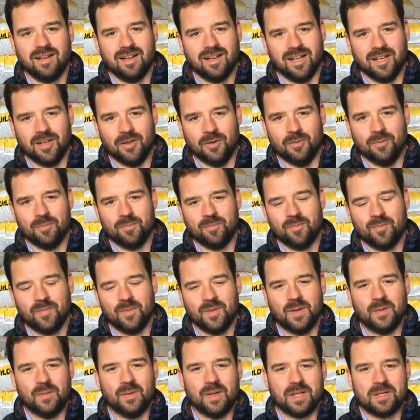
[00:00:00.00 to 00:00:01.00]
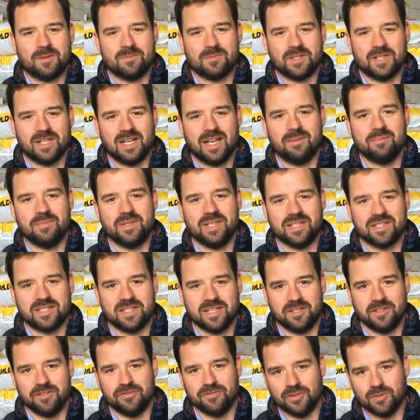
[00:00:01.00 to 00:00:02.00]
Hello and welcome to Glanbia's
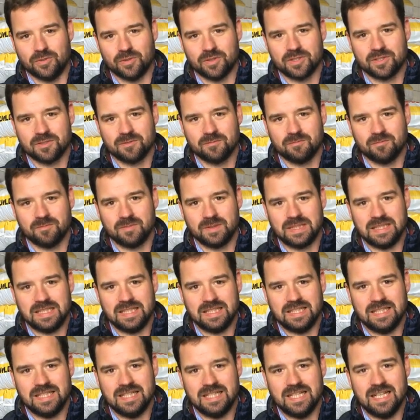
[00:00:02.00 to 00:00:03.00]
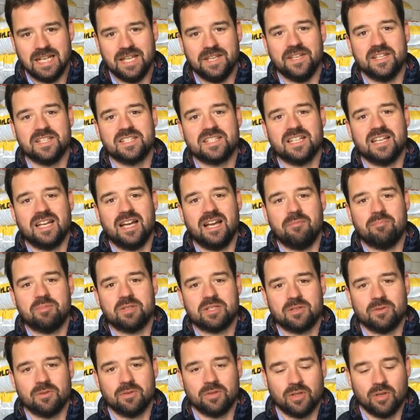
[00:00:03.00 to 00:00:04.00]
Dairy Focus. In this
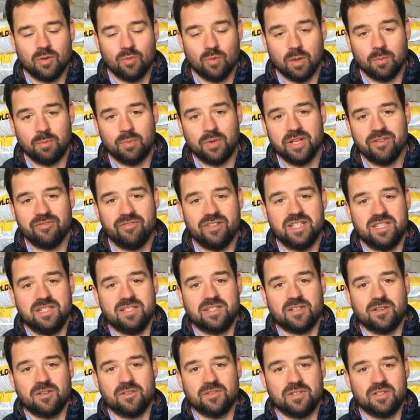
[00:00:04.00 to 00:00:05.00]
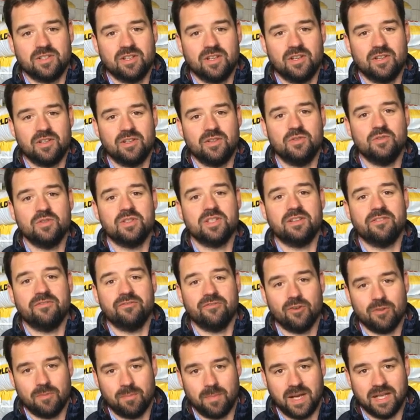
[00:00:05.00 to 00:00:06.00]
episode, we'll briefly discuss using
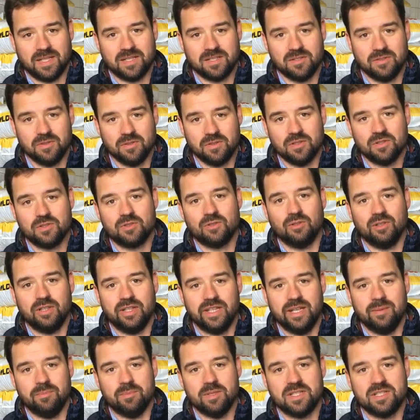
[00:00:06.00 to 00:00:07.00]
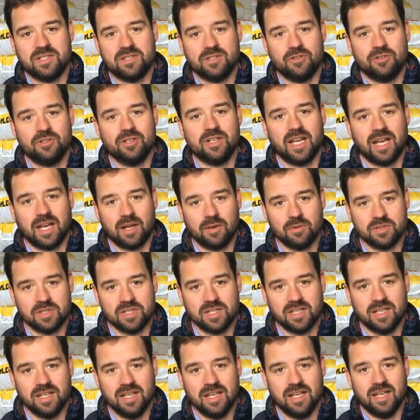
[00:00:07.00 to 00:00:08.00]
footbaths to control lameness during the
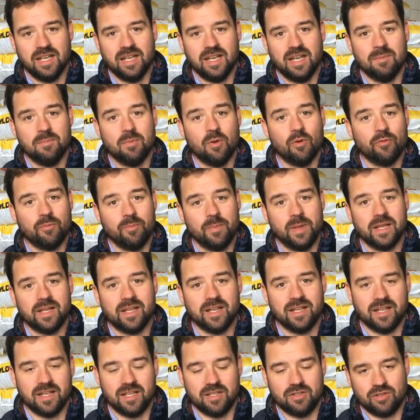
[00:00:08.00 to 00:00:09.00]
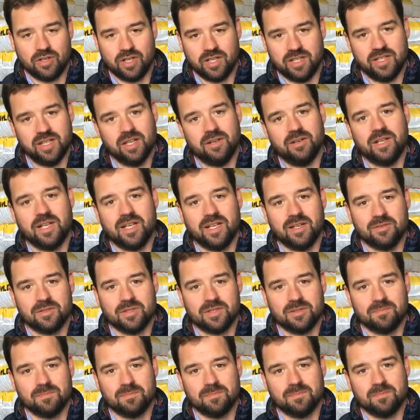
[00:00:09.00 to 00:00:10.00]
housing in both milking and dry dairy cows.